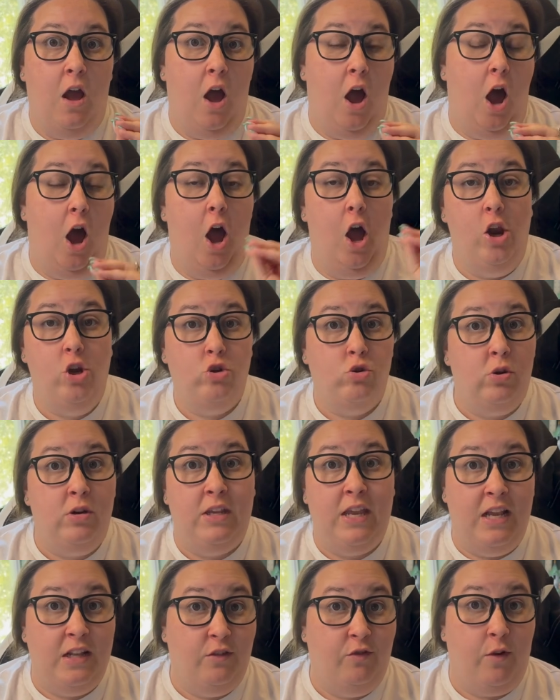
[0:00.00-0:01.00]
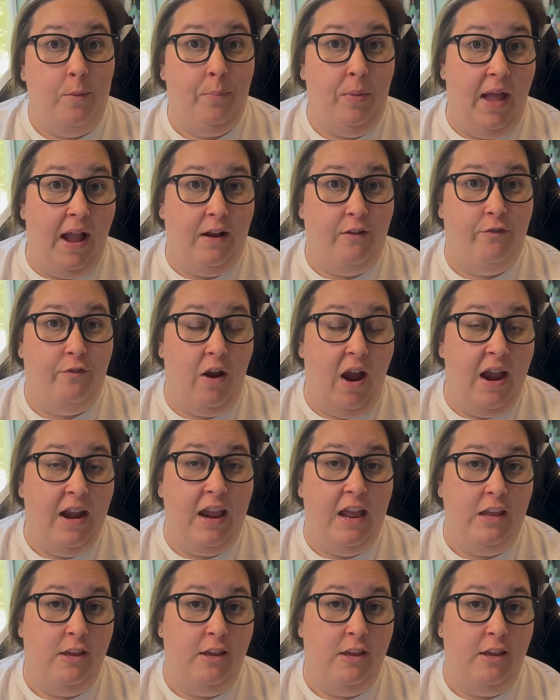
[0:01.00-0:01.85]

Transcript: 100 kits for Black Friday,